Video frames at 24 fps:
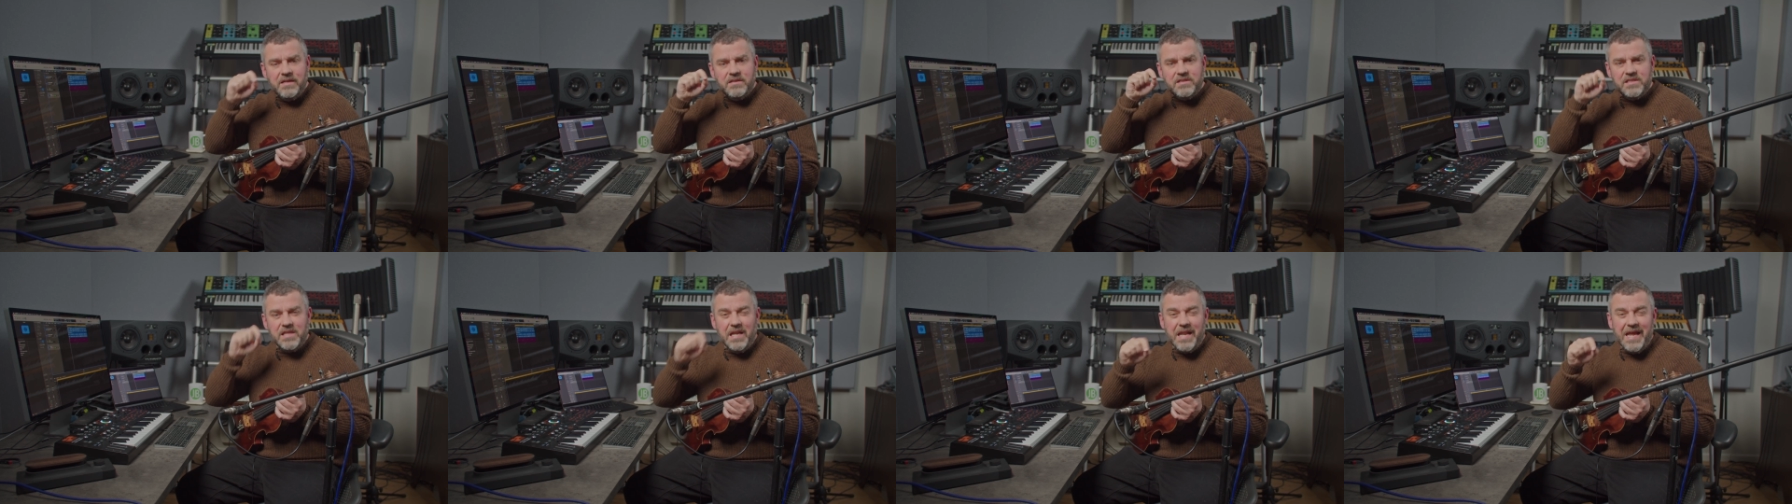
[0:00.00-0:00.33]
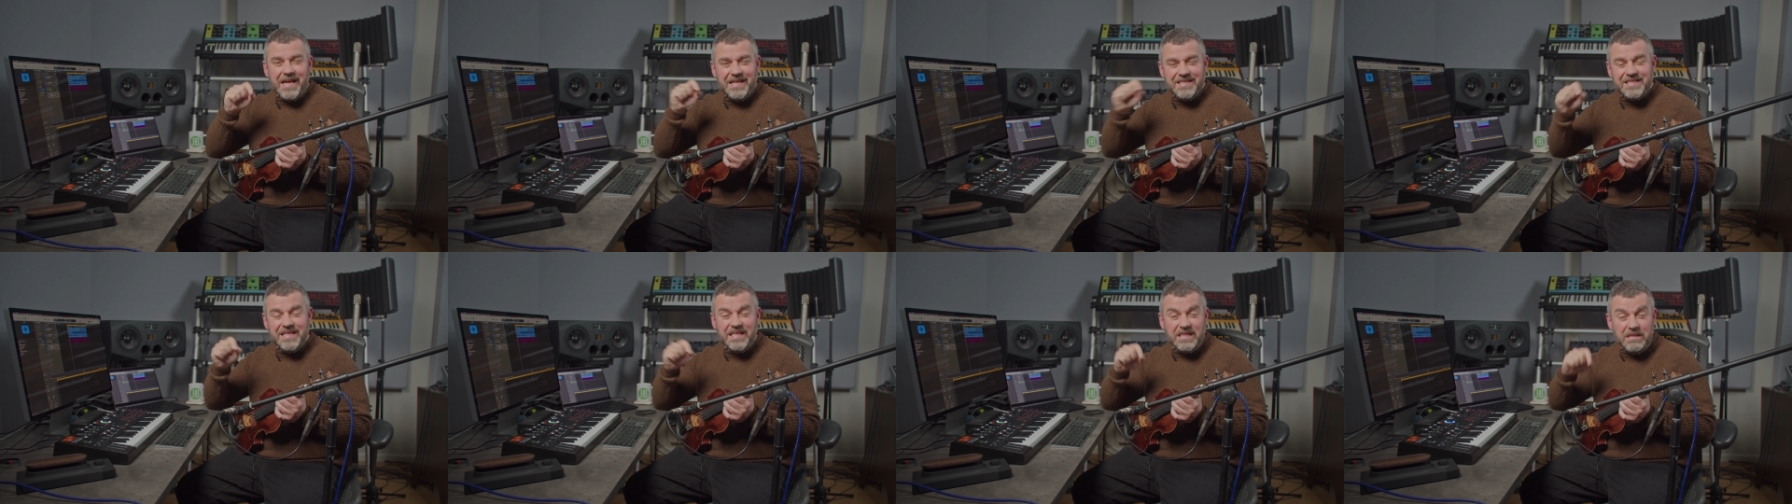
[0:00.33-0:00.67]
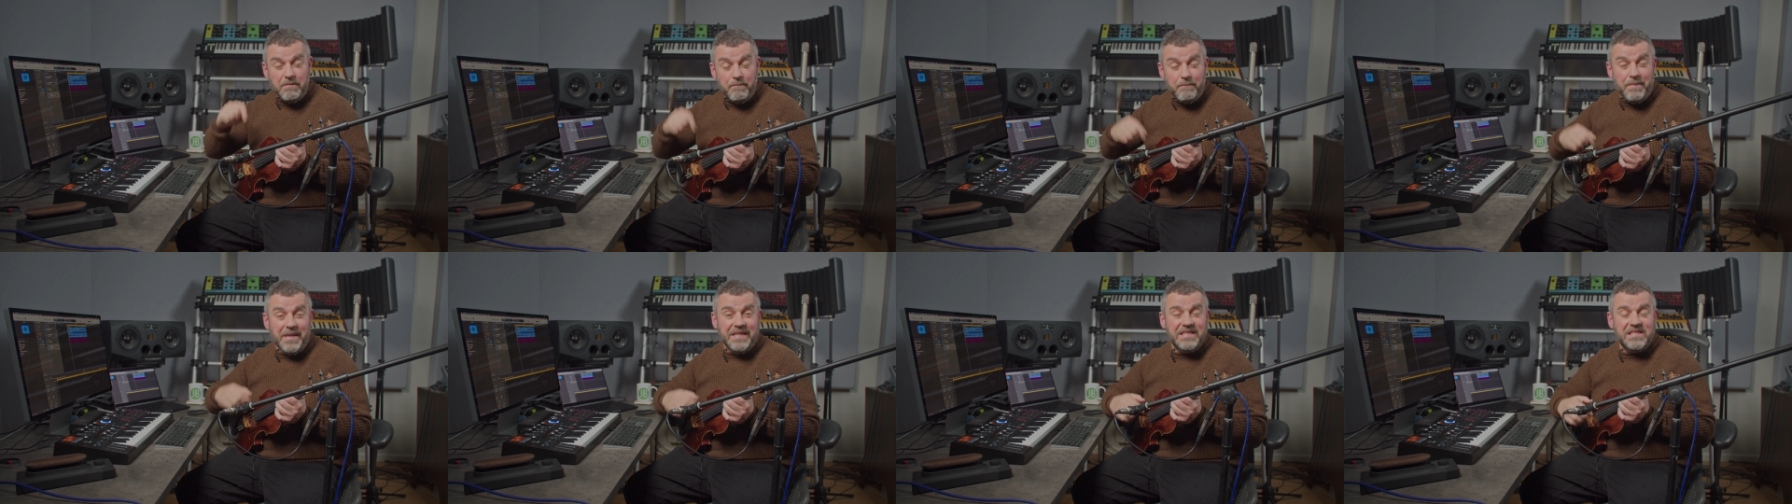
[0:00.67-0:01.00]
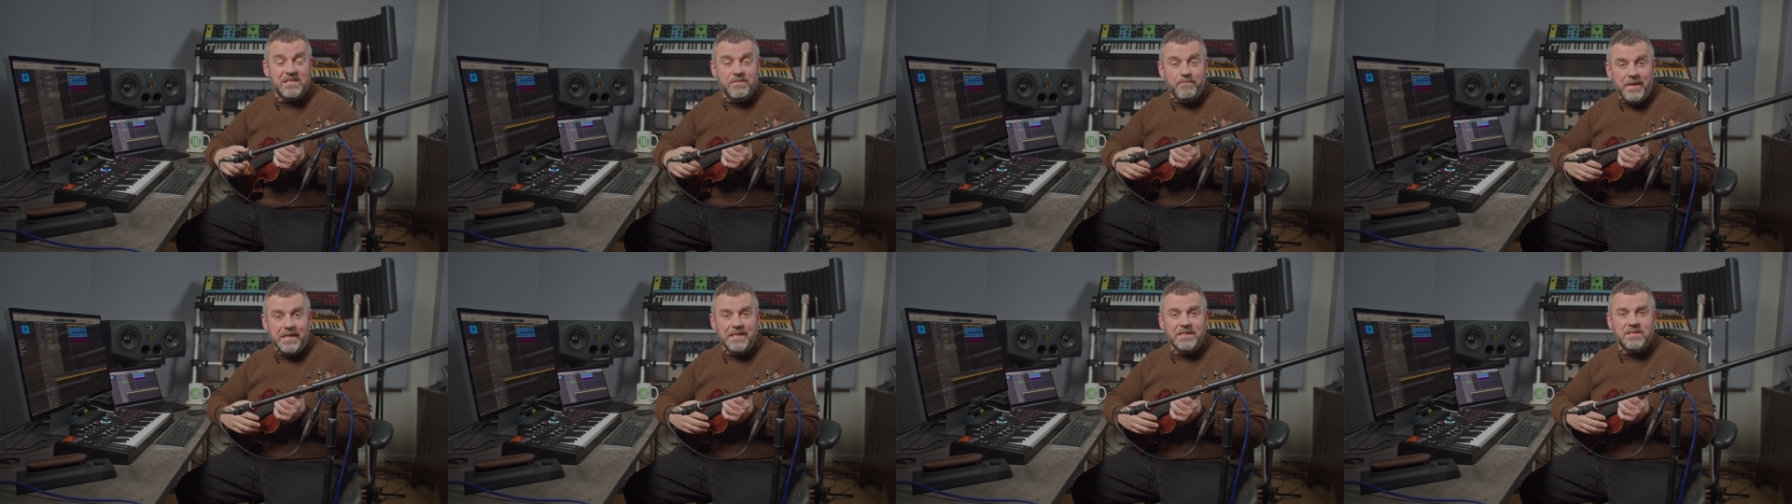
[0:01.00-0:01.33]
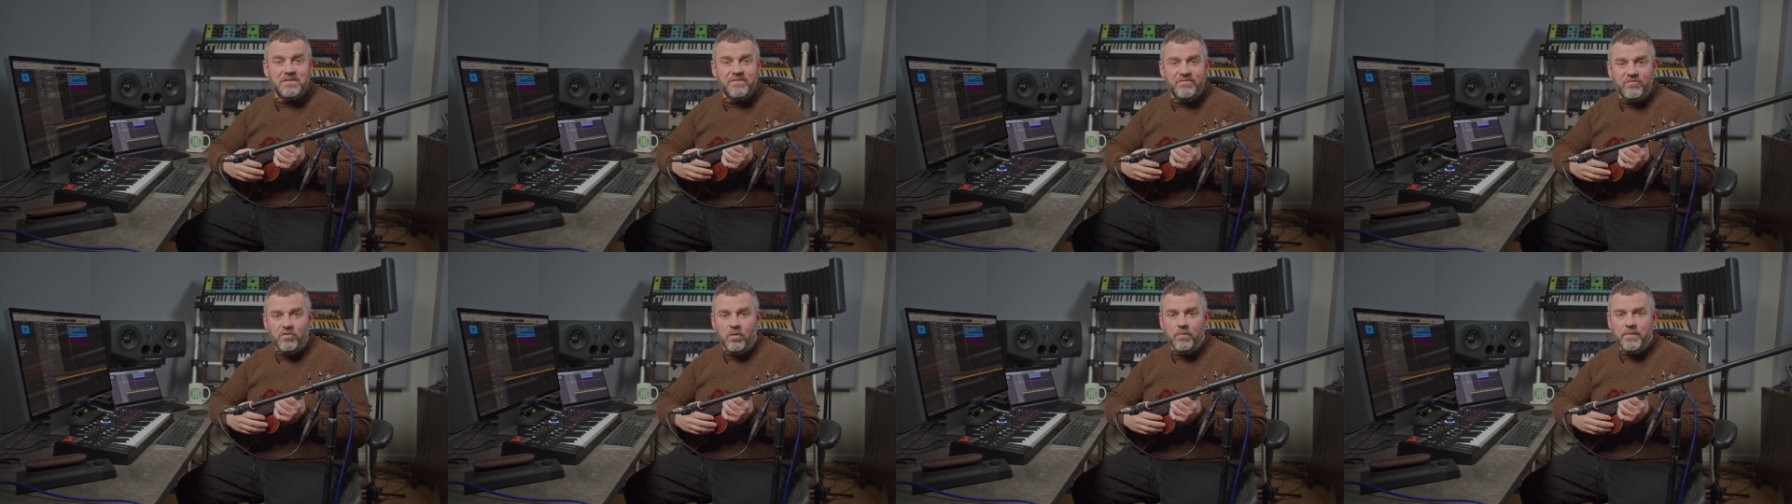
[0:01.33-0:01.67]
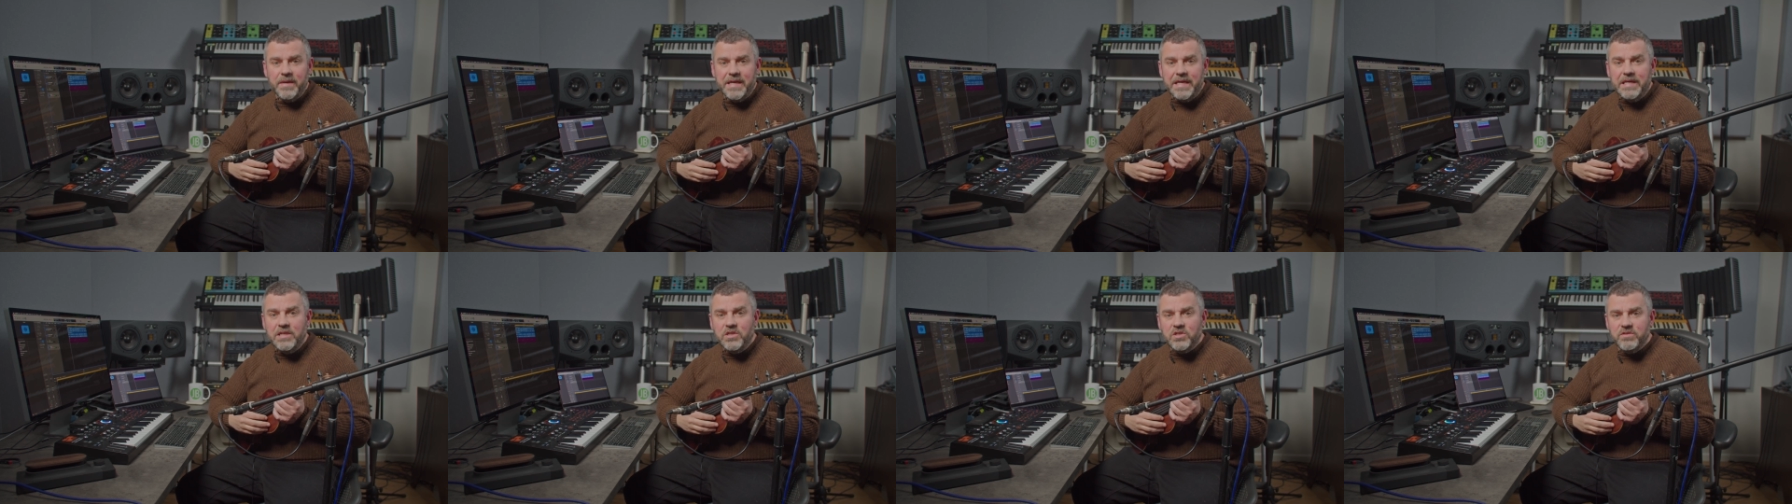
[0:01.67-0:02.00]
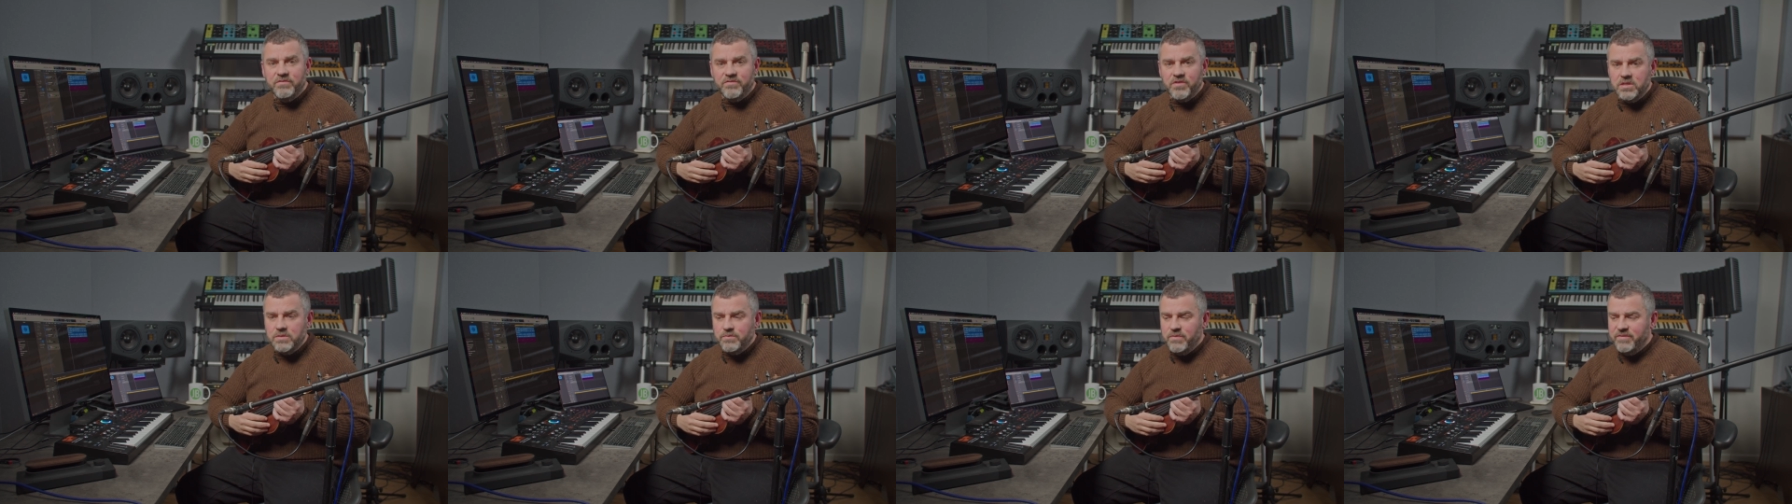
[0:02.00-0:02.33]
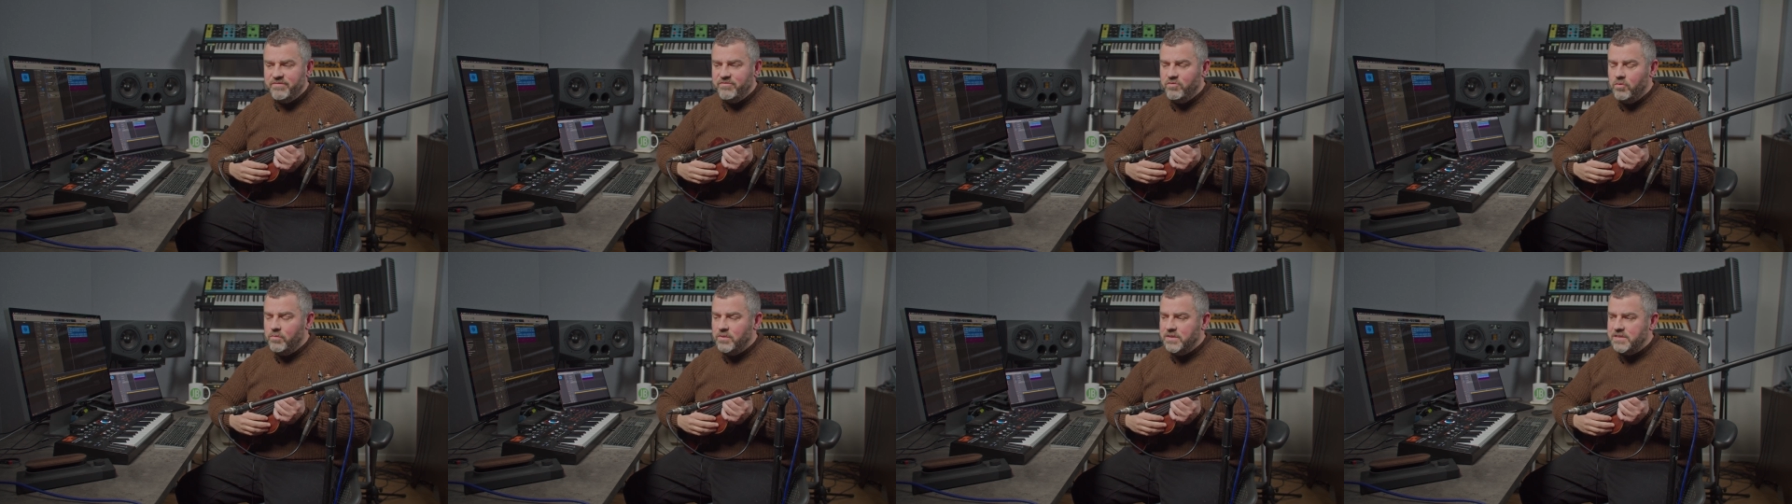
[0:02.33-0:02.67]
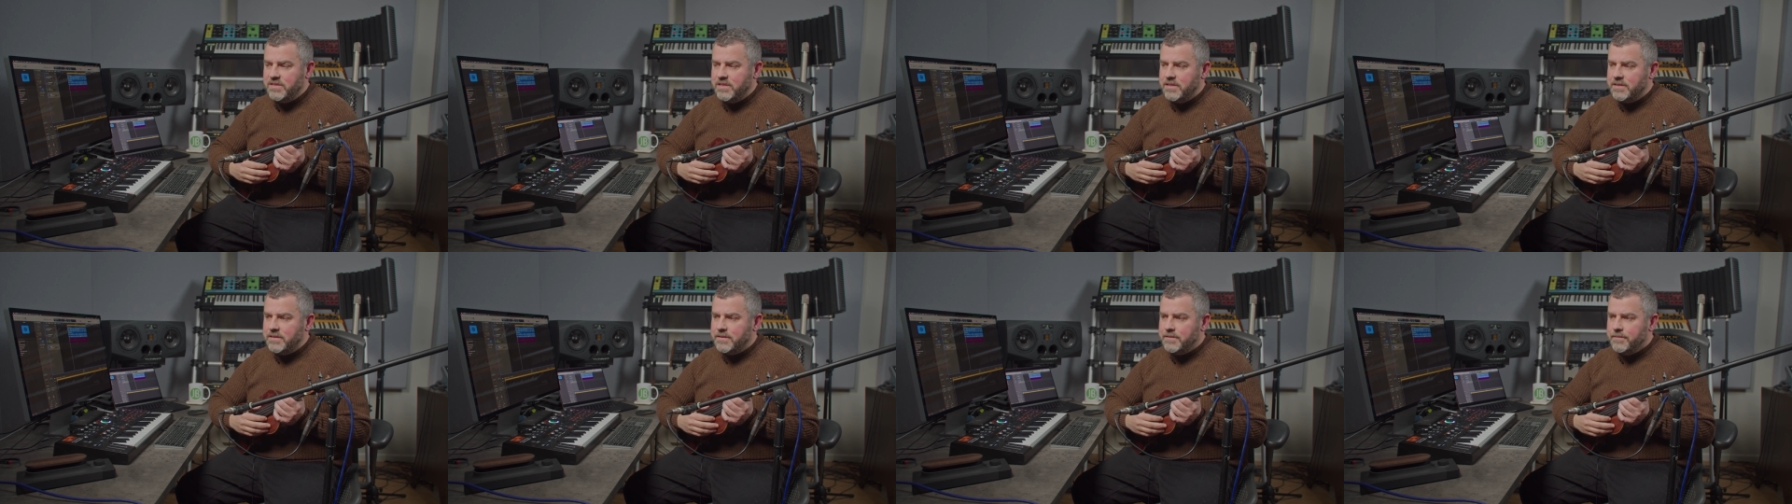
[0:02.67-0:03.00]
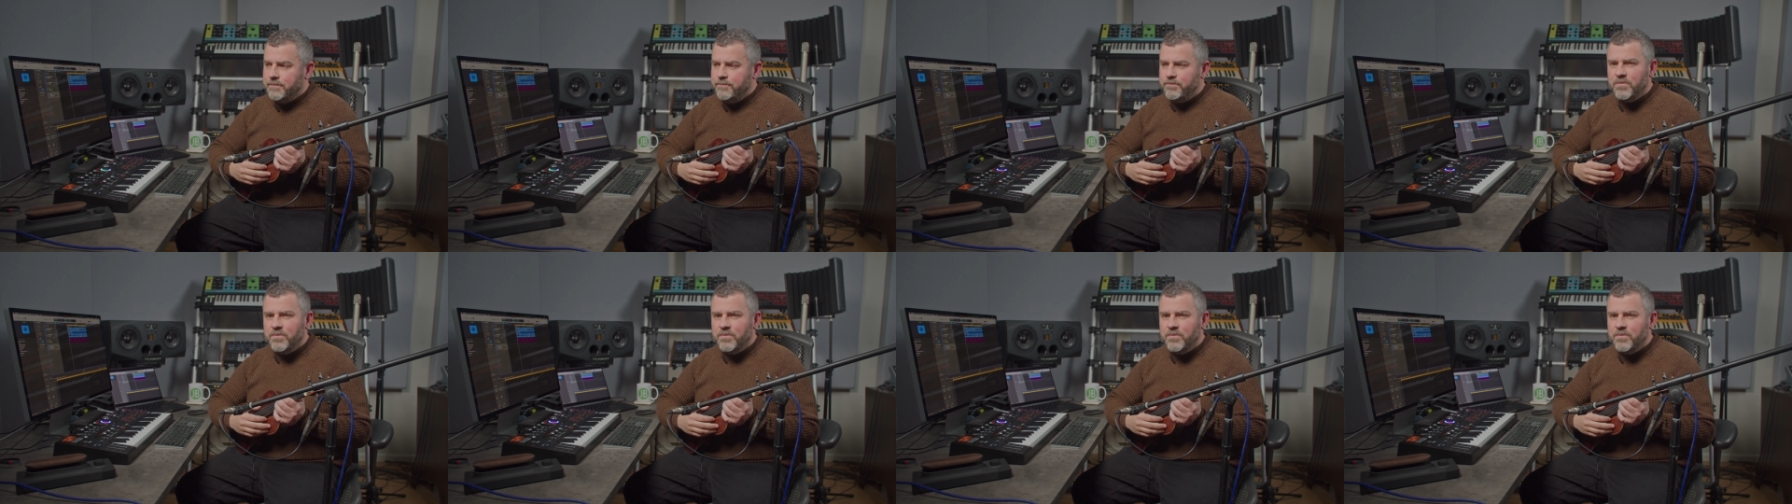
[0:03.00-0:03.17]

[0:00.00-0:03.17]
selecting the best bits from each of those performances.